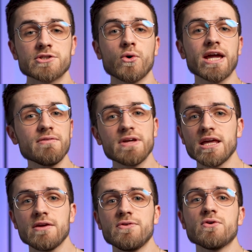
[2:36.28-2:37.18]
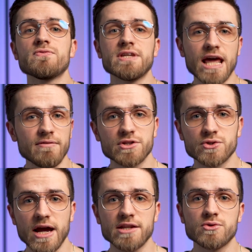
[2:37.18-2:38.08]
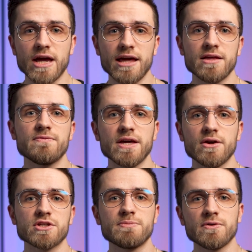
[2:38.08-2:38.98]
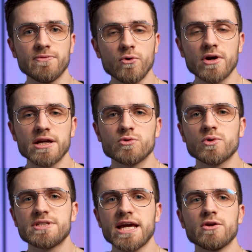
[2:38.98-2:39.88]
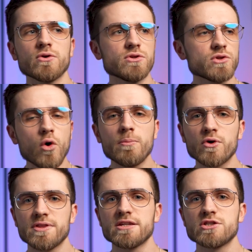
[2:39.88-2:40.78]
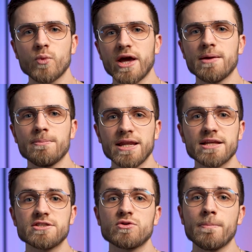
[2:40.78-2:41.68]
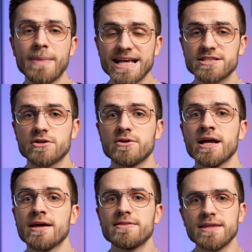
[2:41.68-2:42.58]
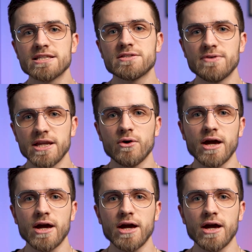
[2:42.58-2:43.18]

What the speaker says: So even if you've never tried to edit videos before, it will take you no more than 20 minutes to master this video